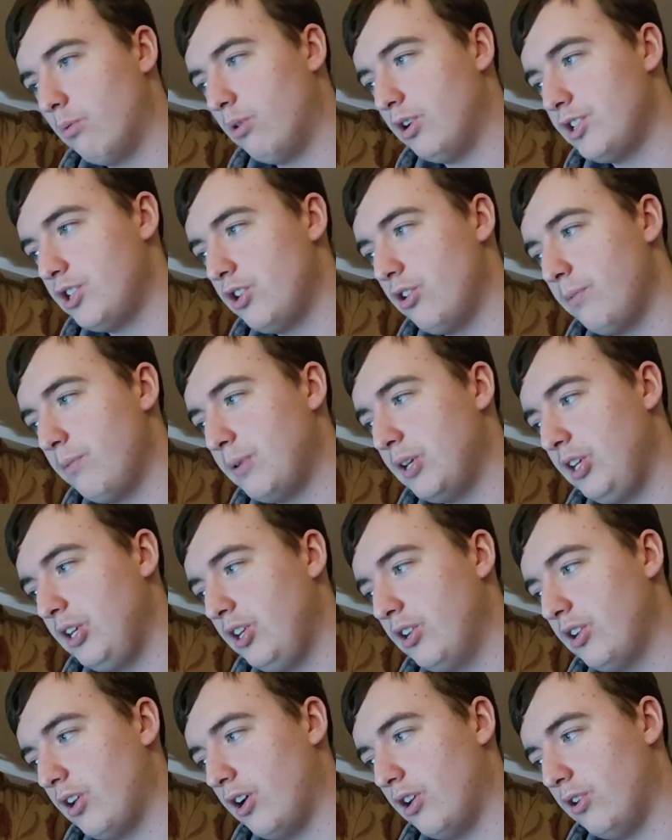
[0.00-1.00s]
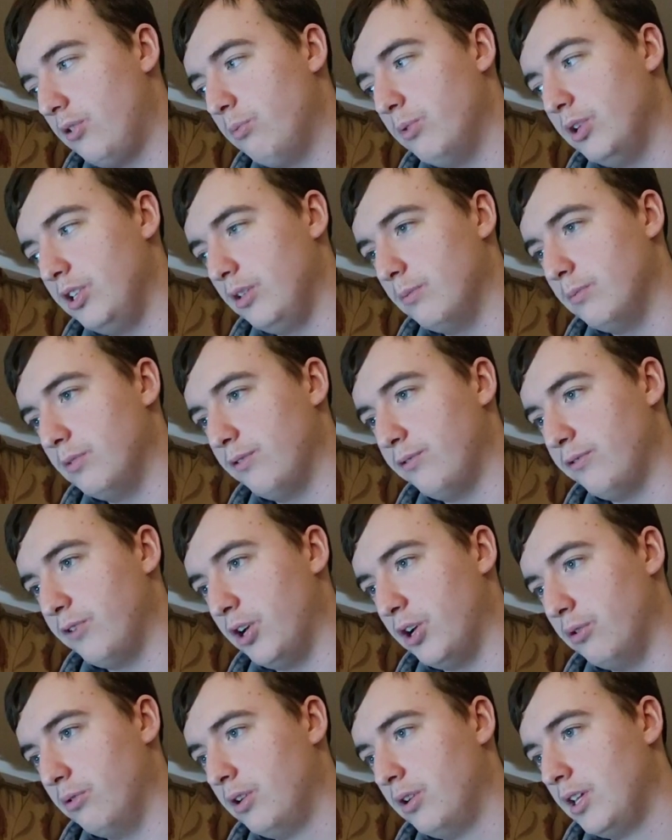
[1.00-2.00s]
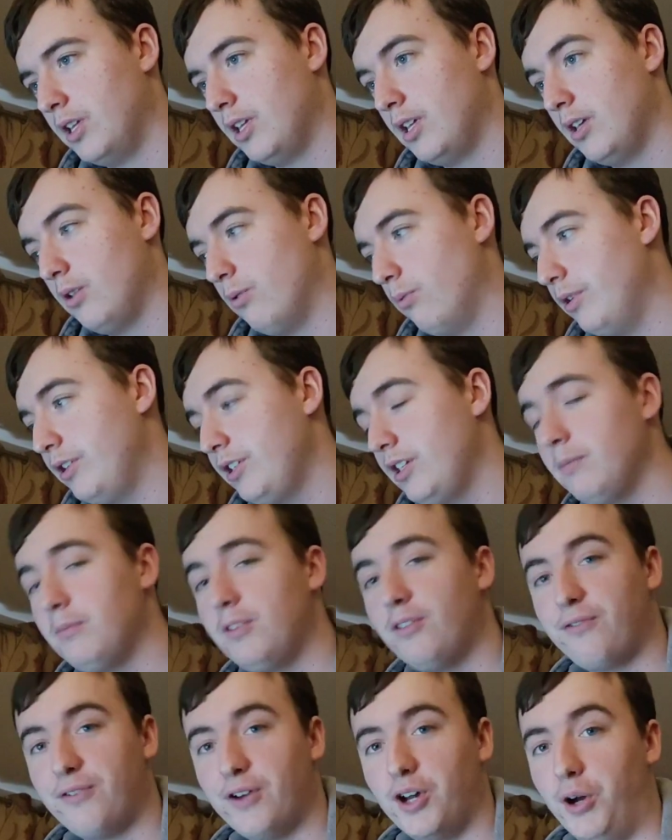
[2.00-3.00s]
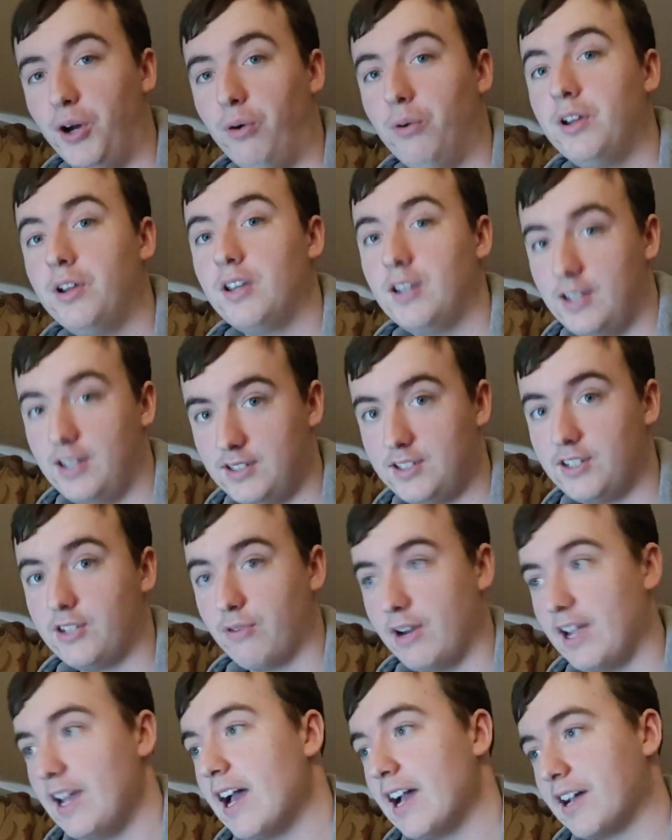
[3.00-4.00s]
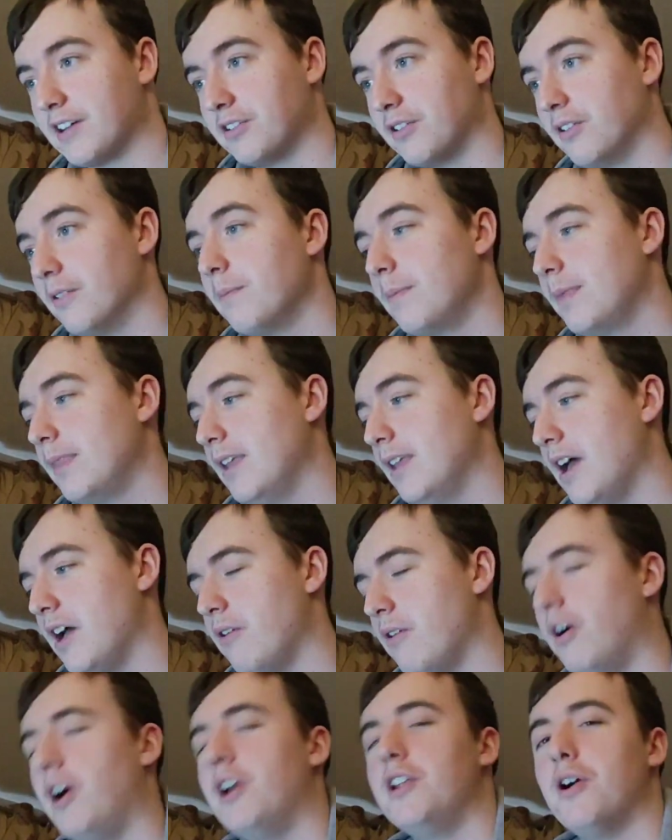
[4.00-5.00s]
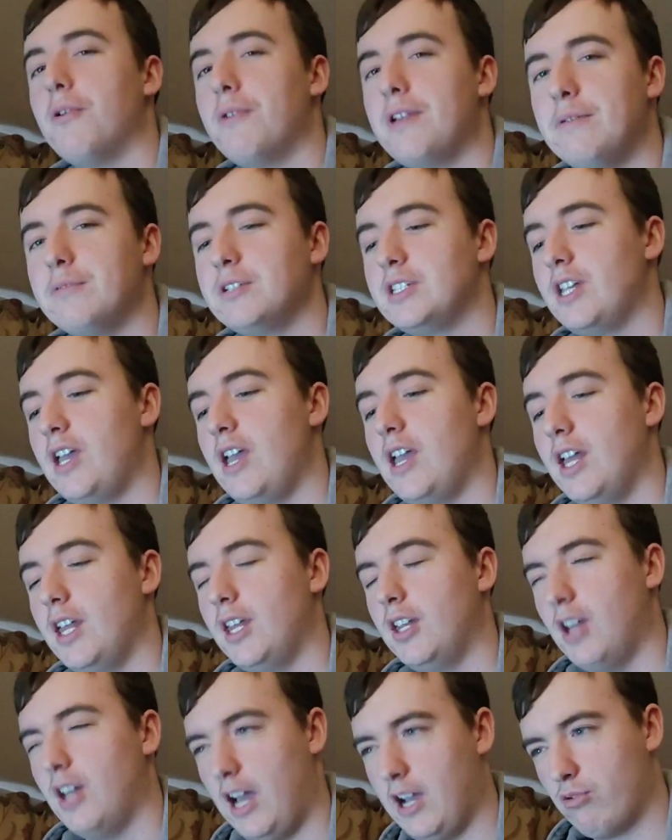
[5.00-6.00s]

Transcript: What's your opinion on William Dafoe? William Dafoe is a great actor. Now, I know he was in